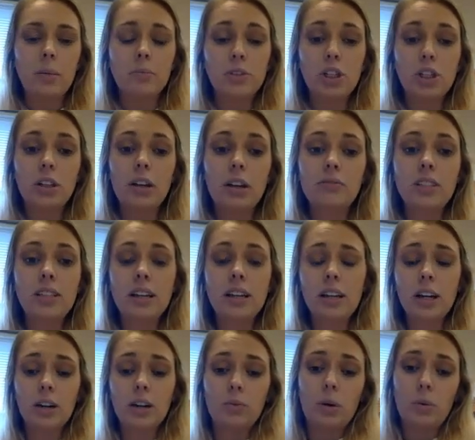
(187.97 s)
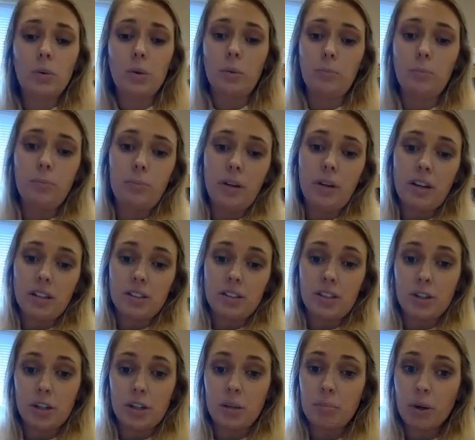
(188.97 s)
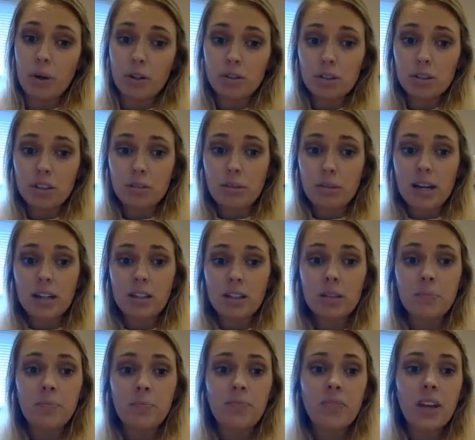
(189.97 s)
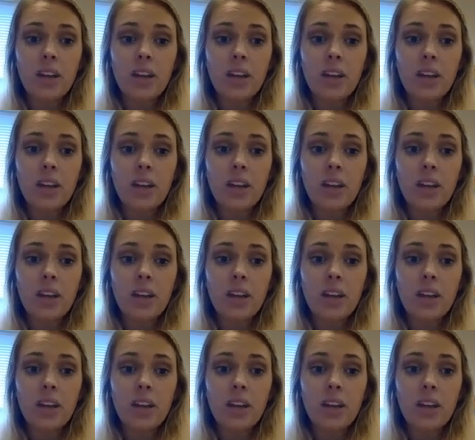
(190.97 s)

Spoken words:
She left to take care of what would be considered a personal matter.